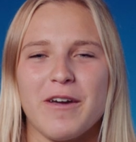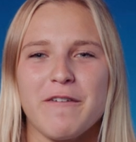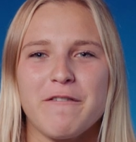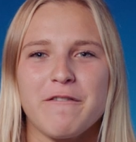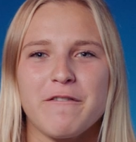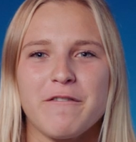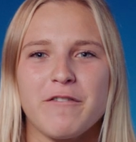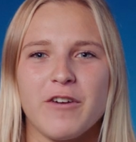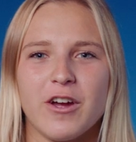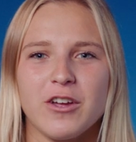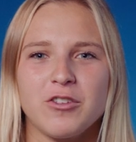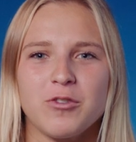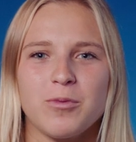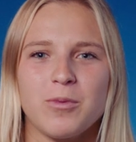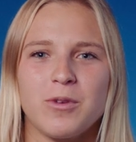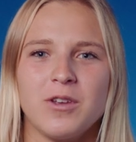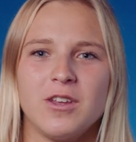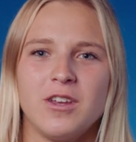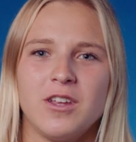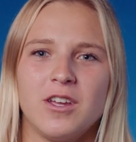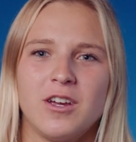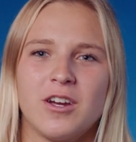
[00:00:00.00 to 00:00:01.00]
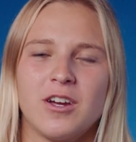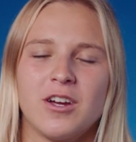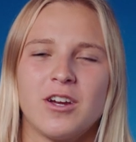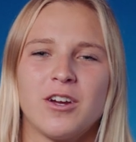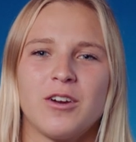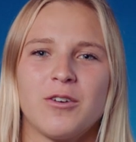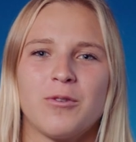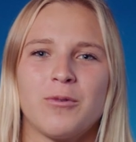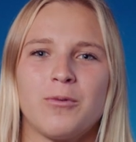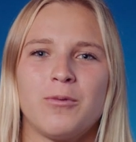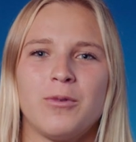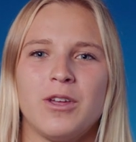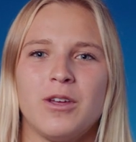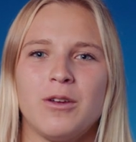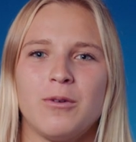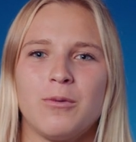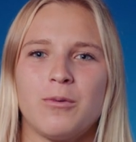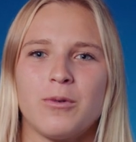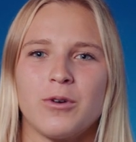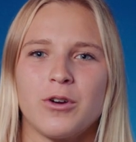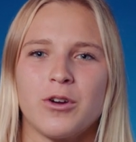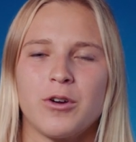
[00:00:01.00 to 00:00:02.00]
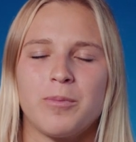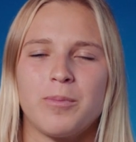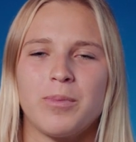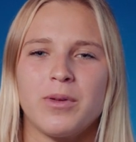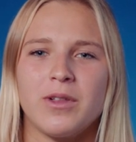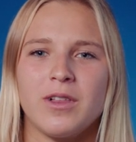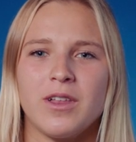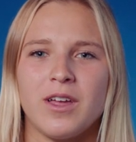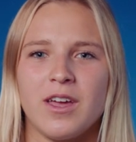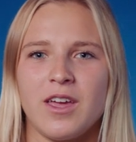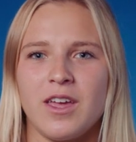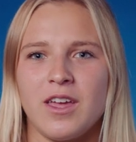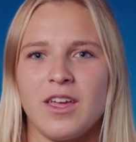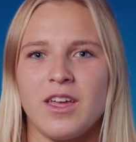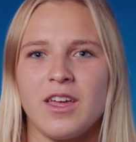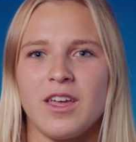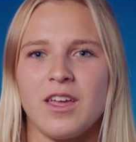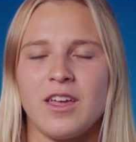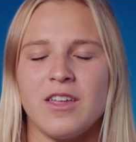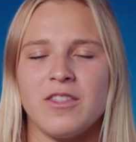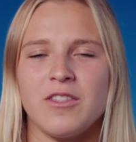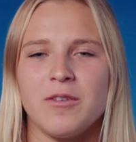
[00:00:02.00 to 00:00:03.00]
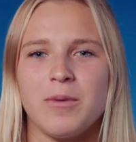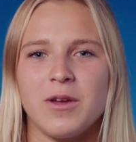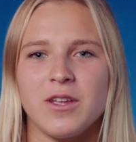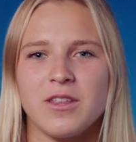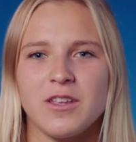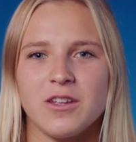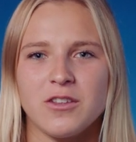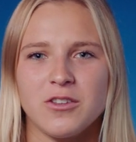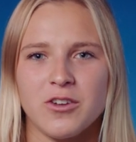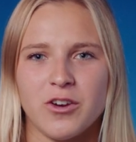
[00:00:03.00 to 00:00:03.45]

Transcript: My freshman year, we were playing in the Big Ten